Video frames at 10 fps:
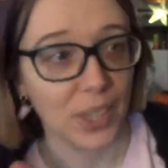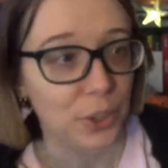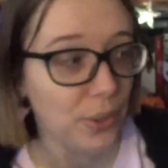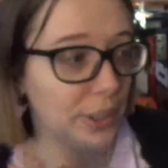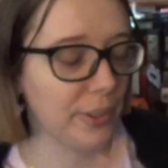
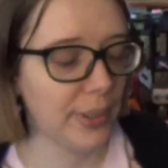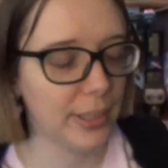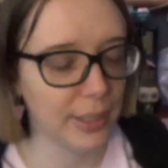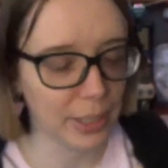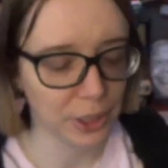short story
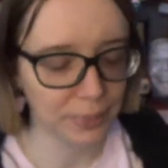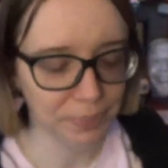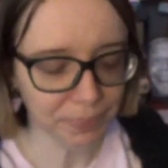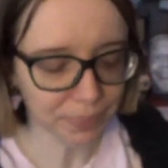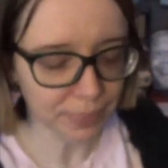collection.
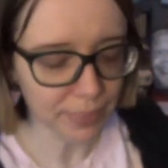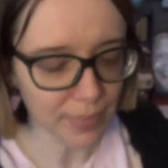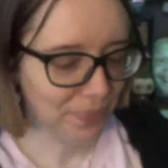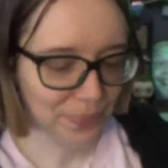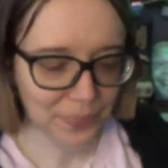
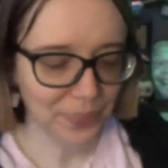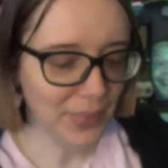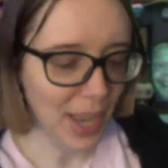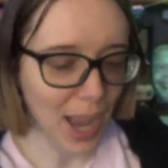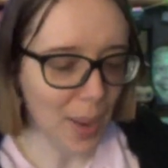
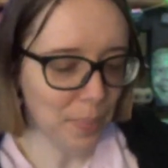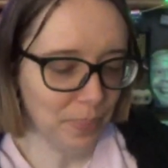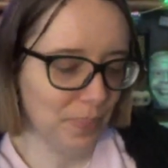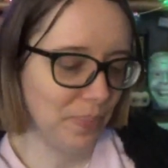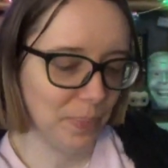I'm
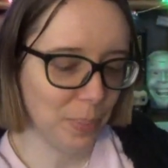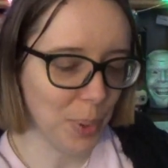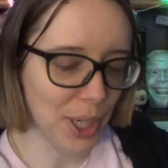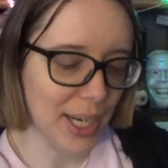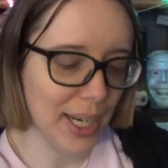
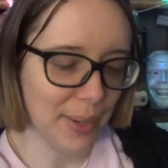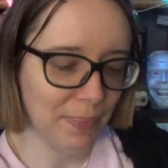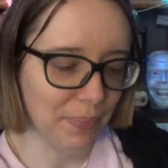pretty